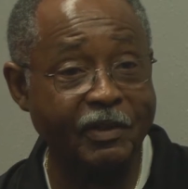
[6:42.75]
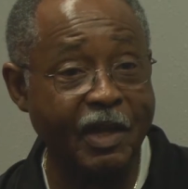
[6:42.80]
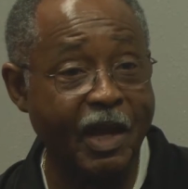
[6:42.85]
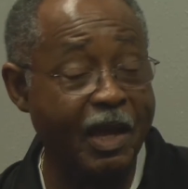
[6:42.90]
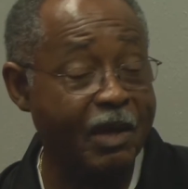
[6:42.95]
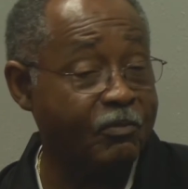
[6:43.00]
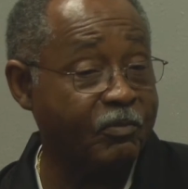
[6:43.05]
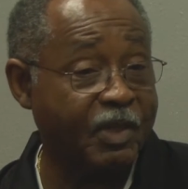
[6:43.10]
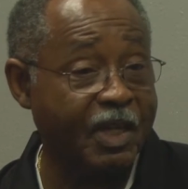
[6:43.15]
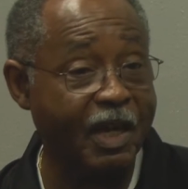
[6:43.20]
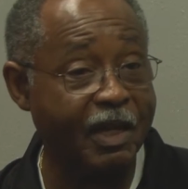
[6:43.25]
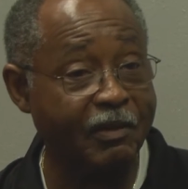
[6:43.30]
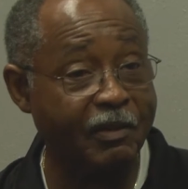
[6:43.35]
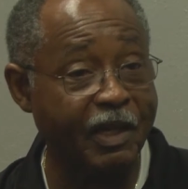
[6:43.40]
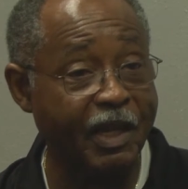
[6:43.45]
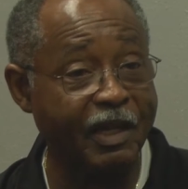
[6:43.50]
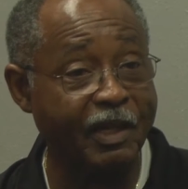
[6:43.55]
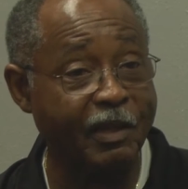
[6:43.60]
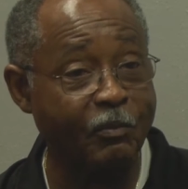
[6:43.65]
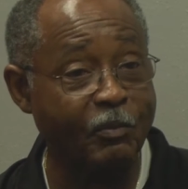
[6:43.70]
I'm kind of
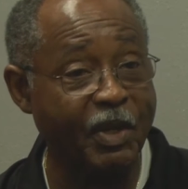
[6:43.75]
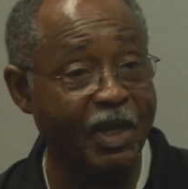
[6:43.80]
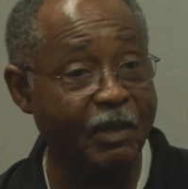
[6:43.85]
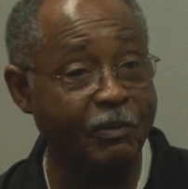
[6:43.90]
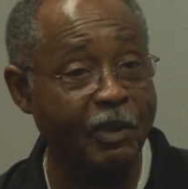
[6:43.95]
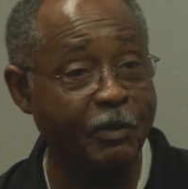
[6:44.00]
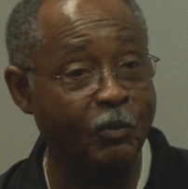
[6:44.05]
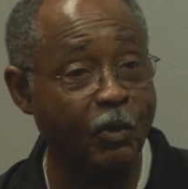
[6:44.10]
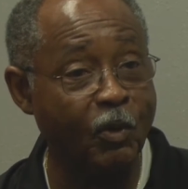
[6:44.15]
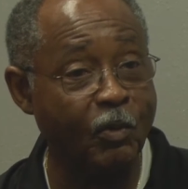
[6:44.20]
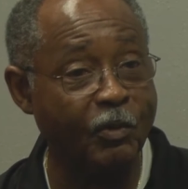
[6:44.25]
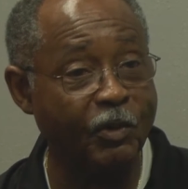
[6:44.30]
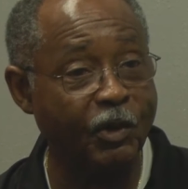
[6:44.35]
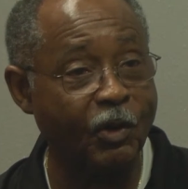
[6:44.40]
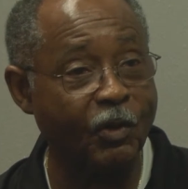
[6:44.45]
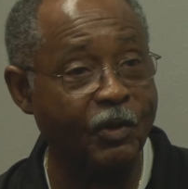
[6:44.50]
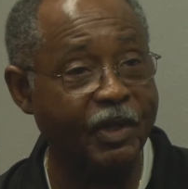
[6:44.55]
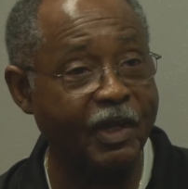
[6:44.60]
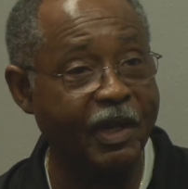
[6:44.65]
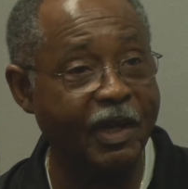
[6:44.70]
like a baby boomer,
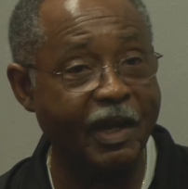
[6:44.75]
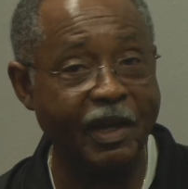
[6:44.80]
okay?